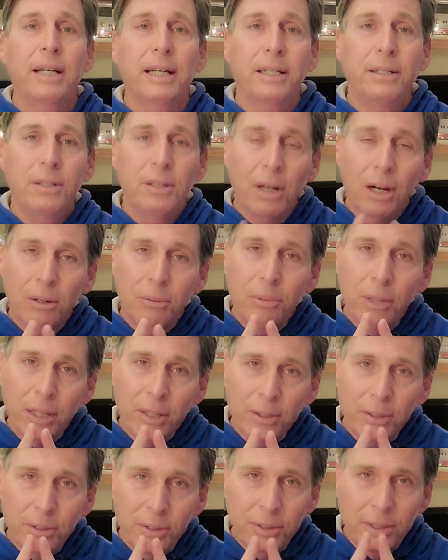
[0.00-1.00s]
and
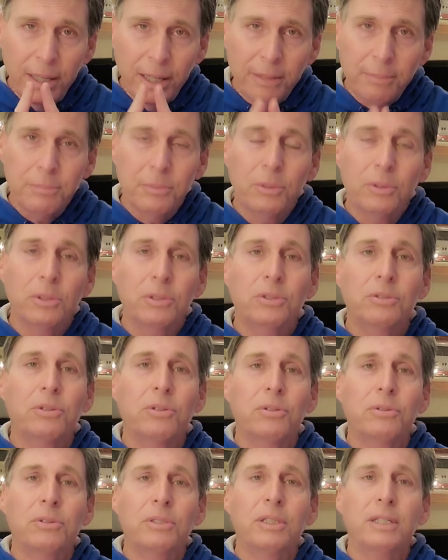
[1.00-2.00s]
nowhere is that more
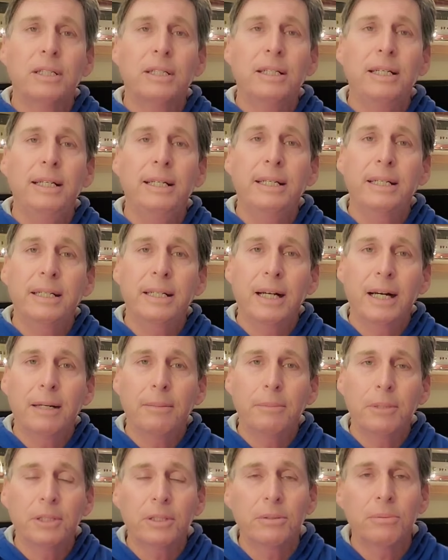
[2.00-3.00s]
true than in
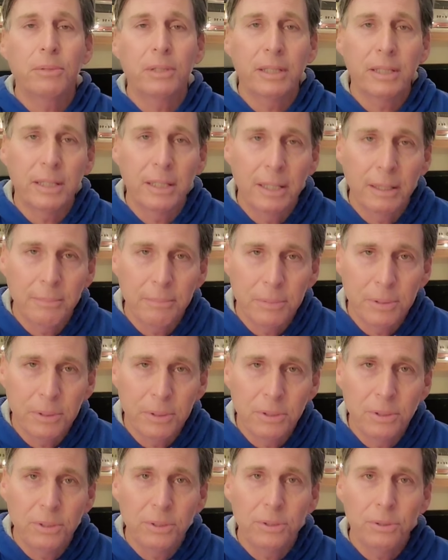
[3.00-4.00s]
economics when it
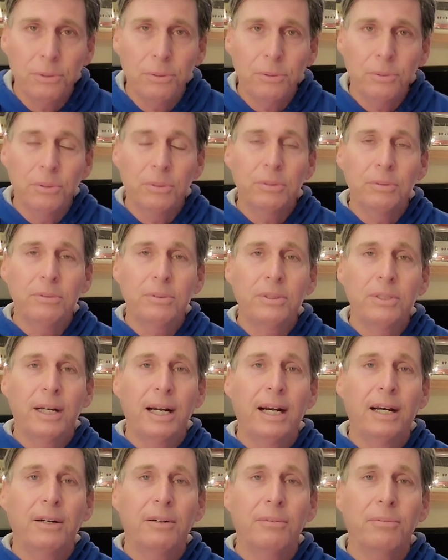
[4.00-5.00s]
comes to
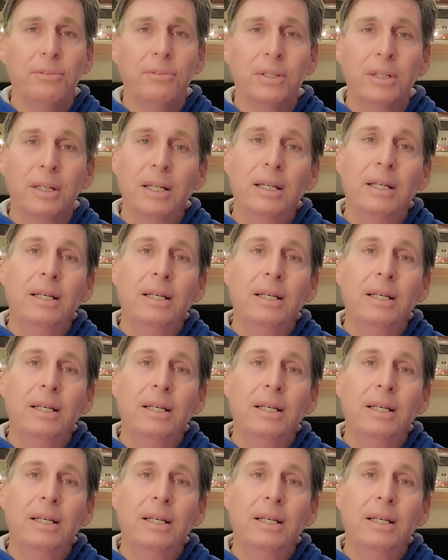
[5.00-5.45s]
tariffs.